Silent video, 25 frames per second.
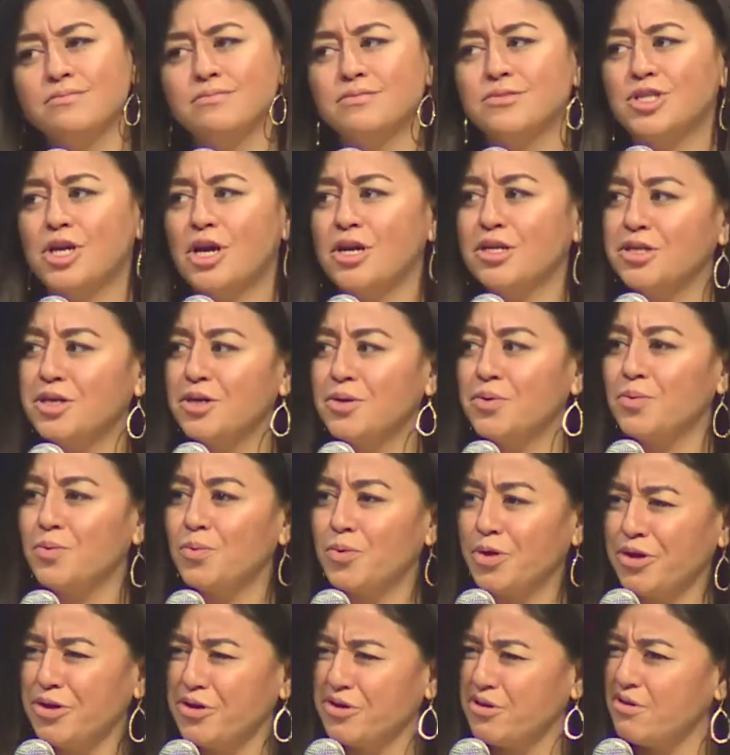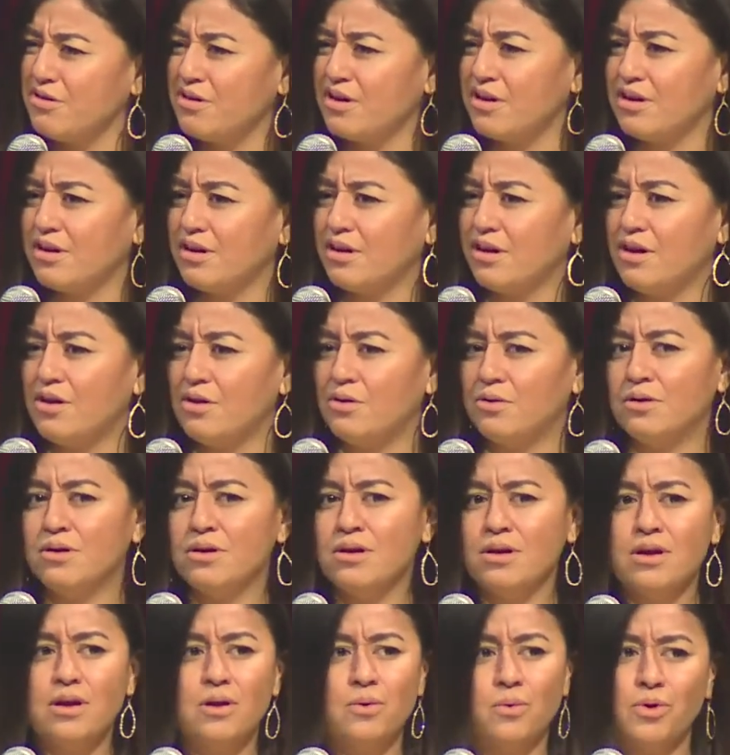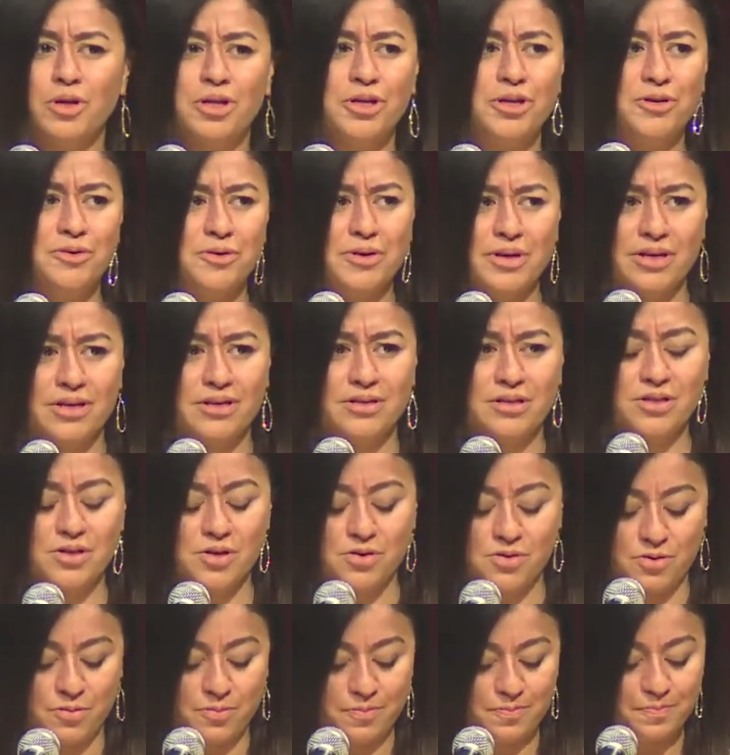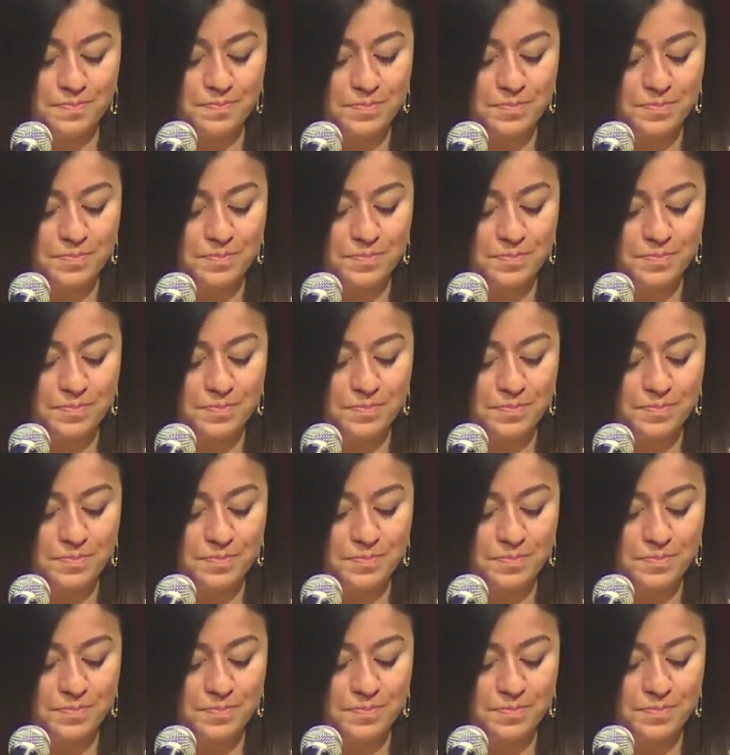"Tania, where are you gonna go? What are you gonna do?"